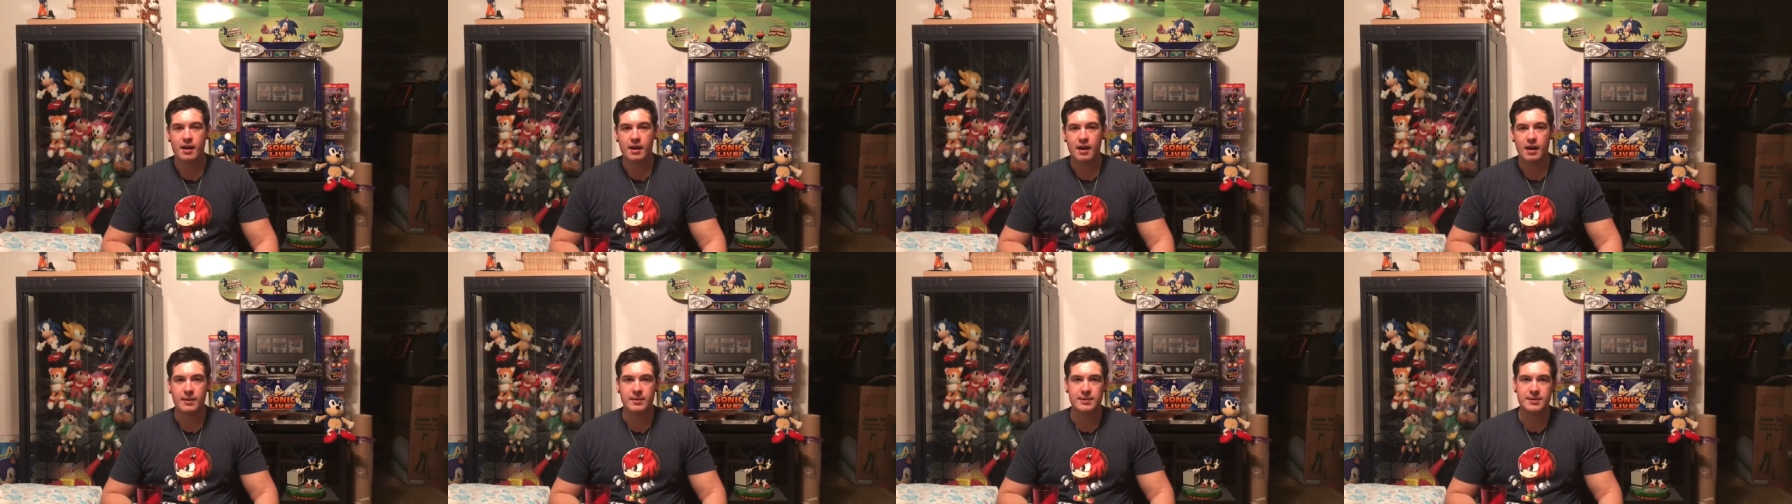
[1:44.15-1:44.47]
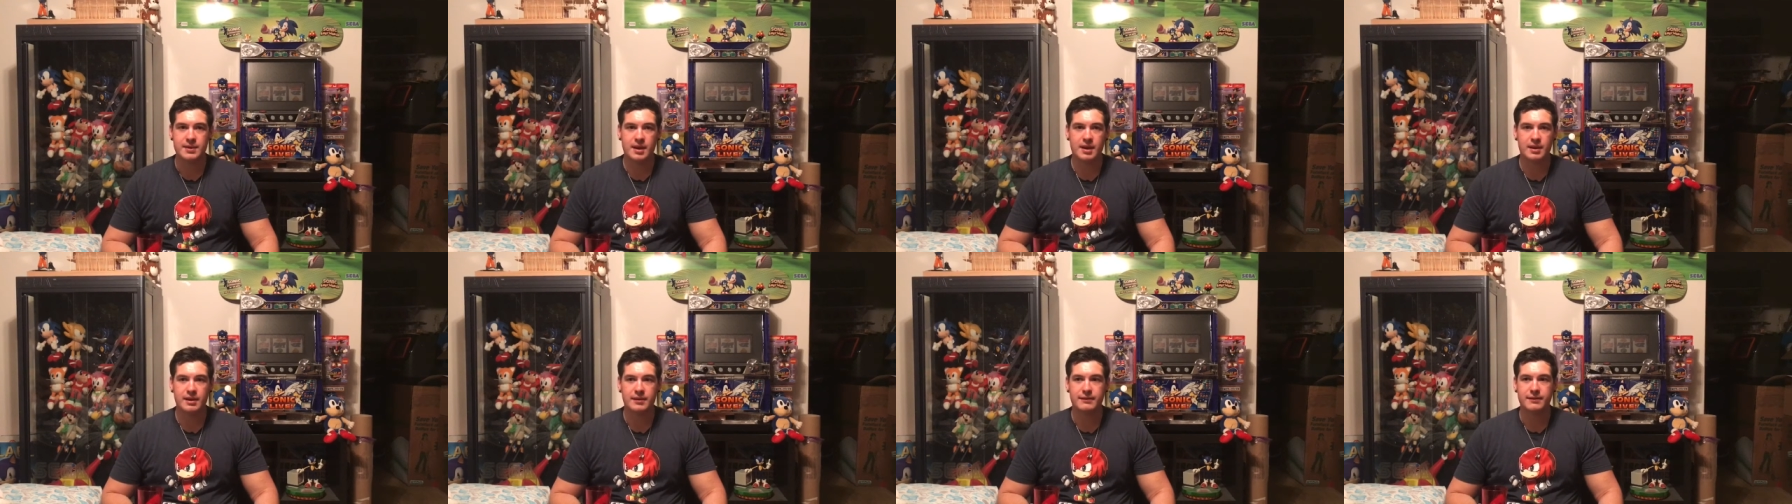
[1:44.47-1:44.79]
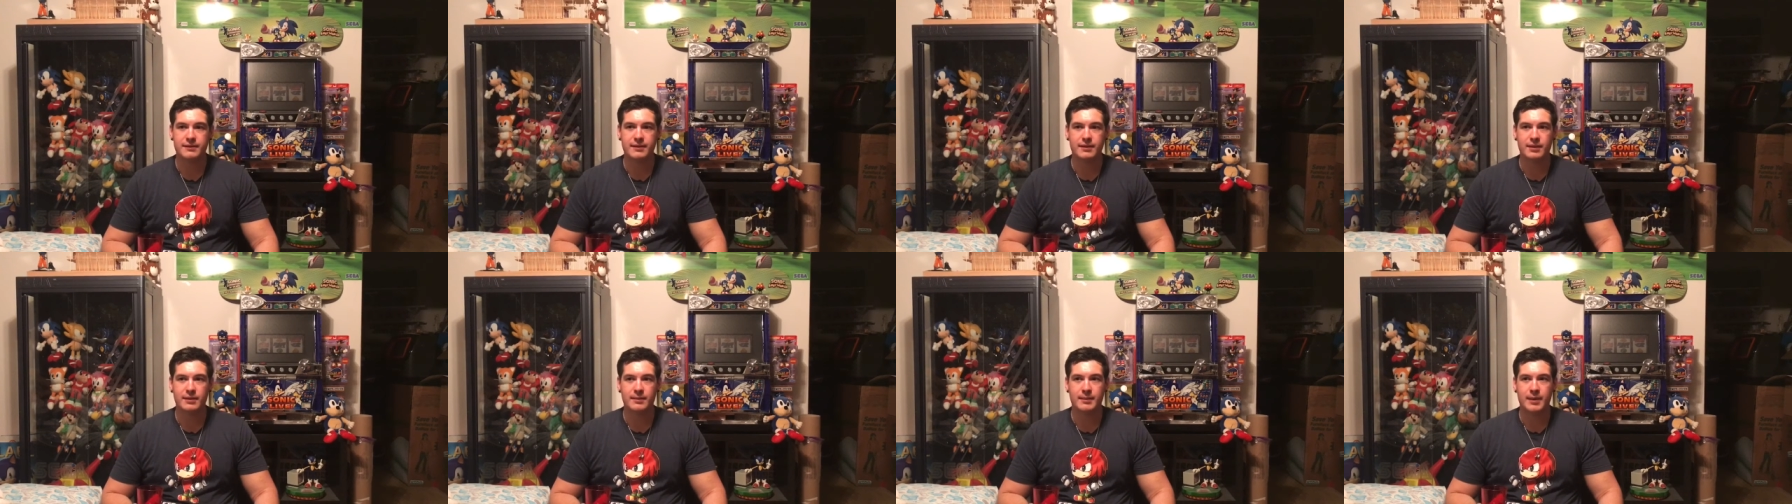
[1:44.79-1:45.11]
I was on it
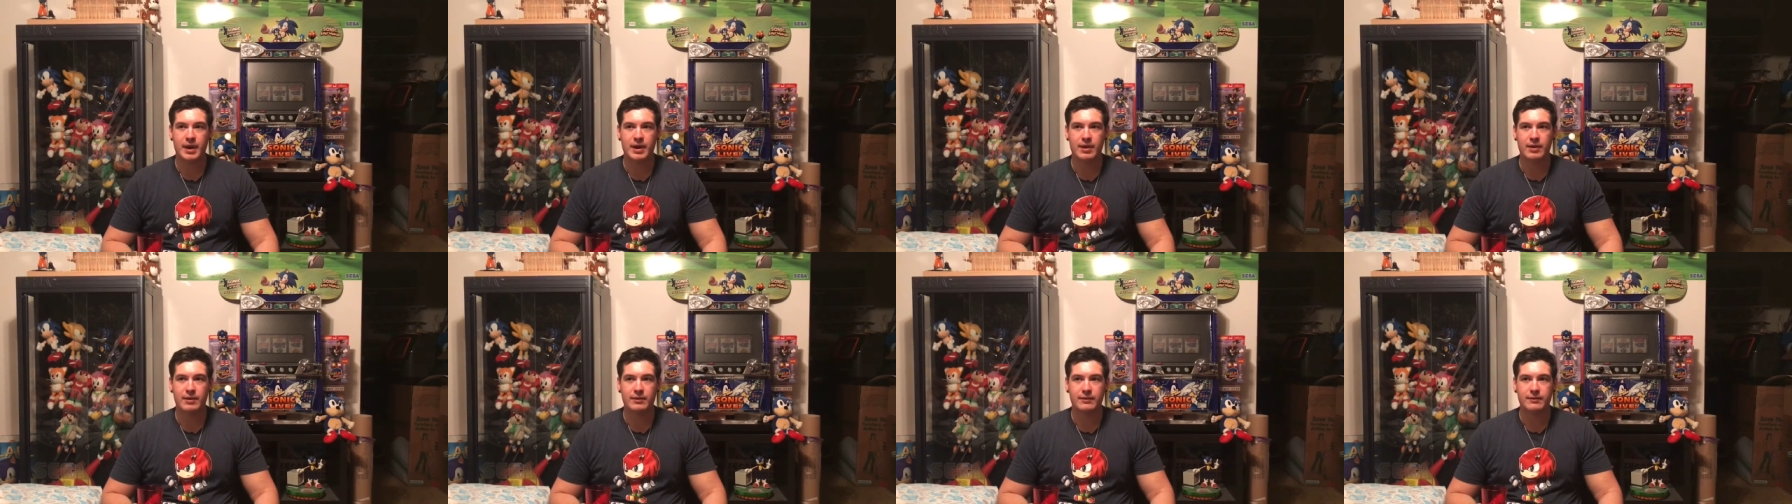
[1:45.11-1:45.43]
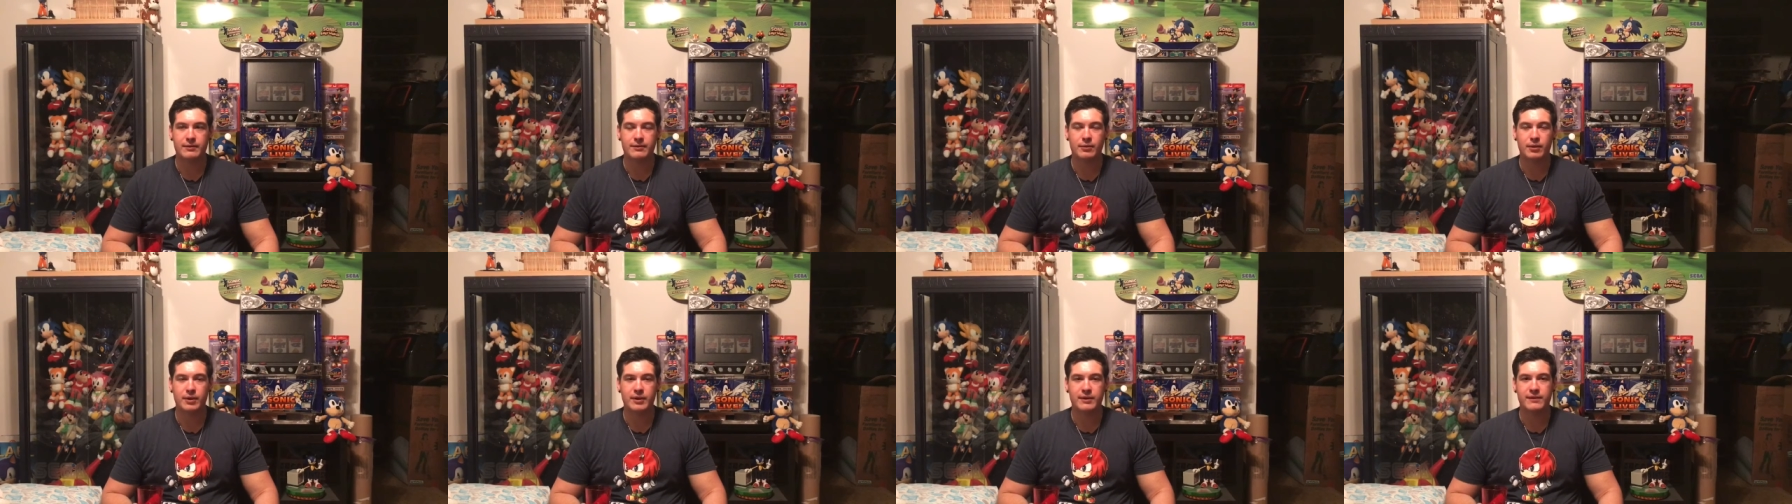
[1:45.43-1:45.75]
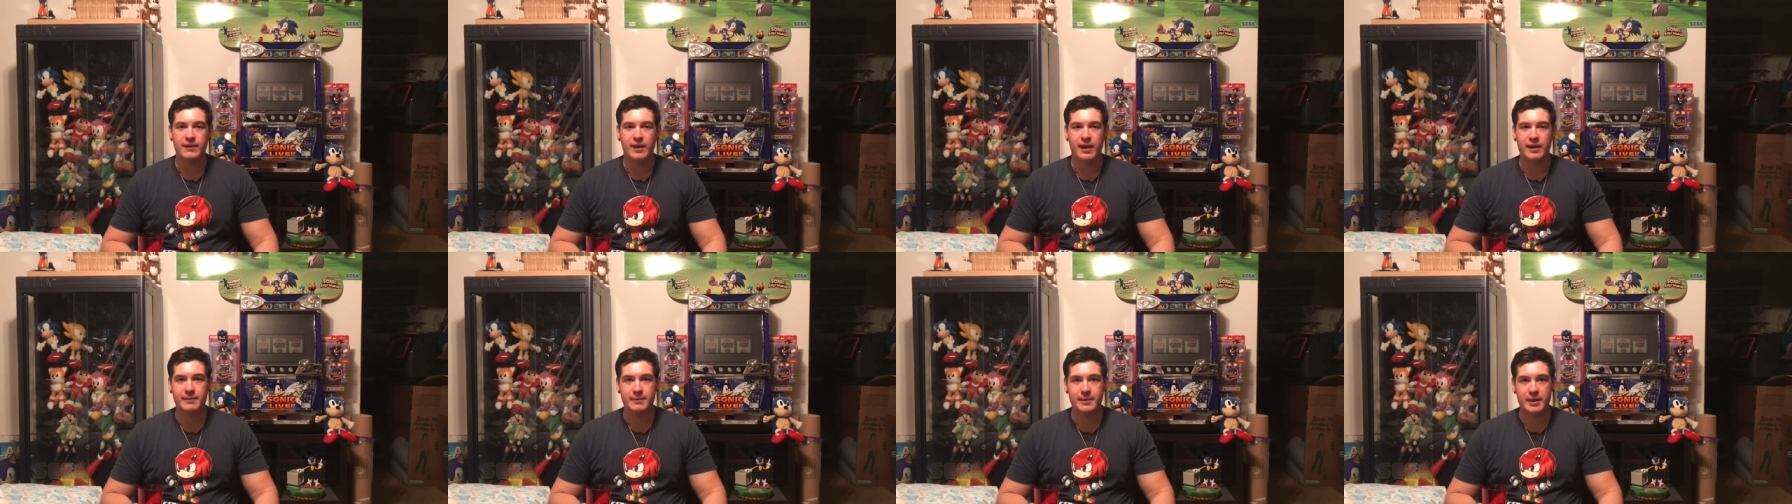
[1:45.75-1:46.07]
for about
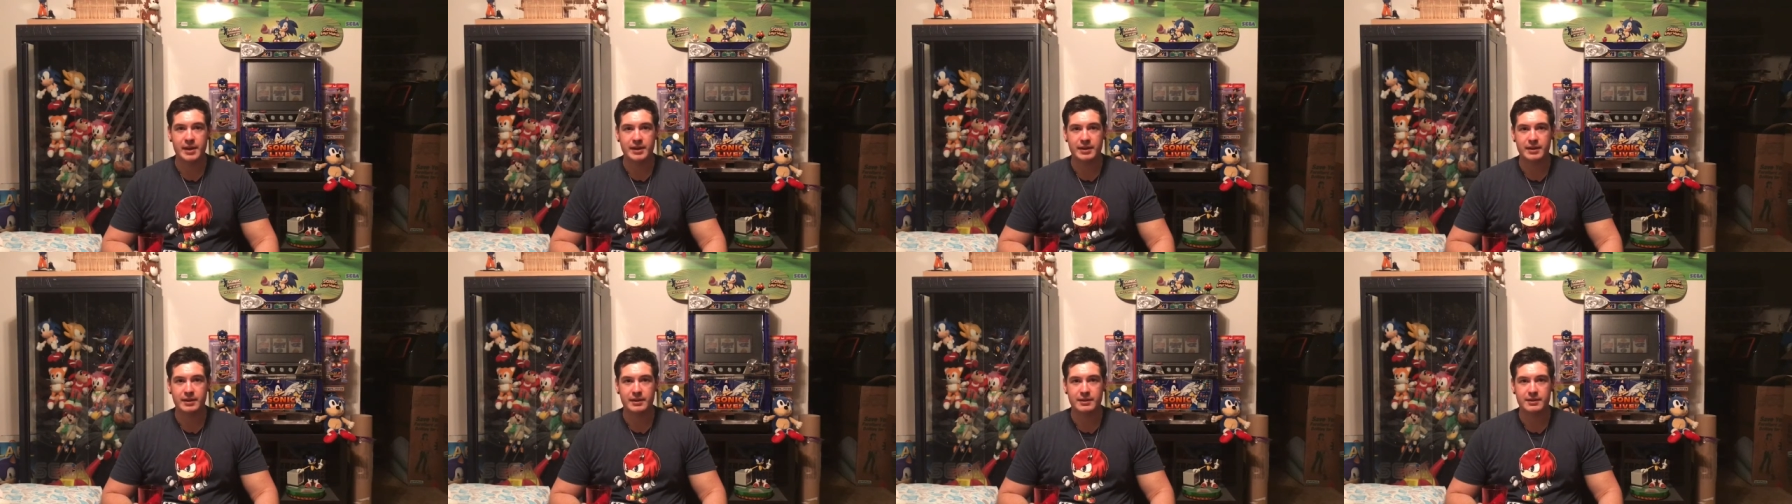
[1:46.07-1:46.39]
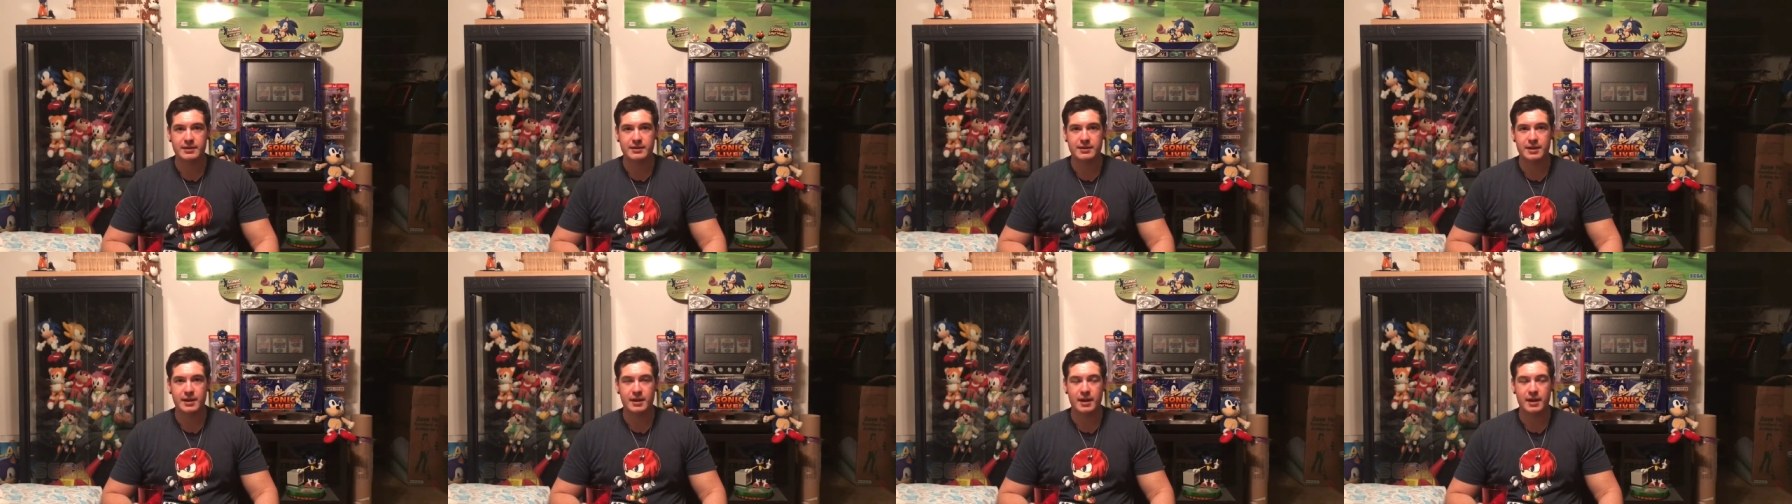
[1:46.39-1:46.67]
45 minutes,